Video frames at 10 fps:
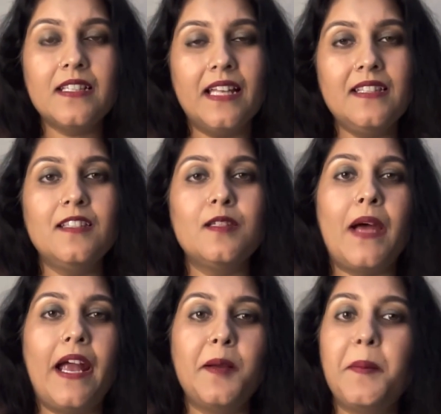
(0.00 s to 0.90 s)
gets
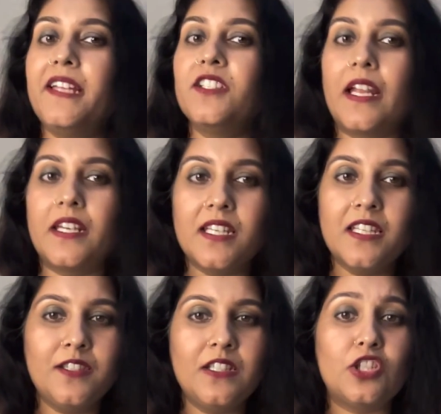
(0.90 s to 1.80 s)
inspired by
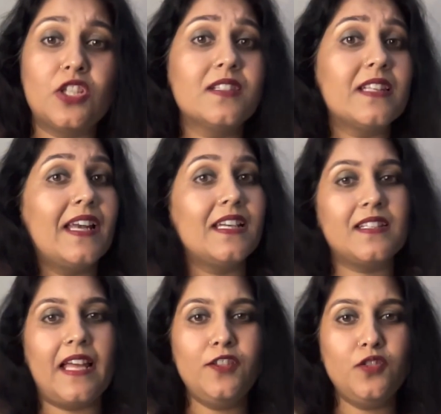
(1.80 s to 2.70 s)
Chanakya's teachings and
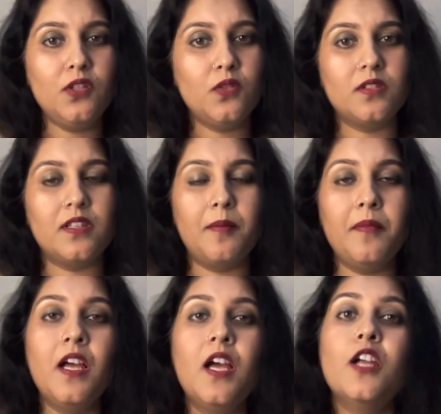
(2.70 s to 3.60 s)
decides to use them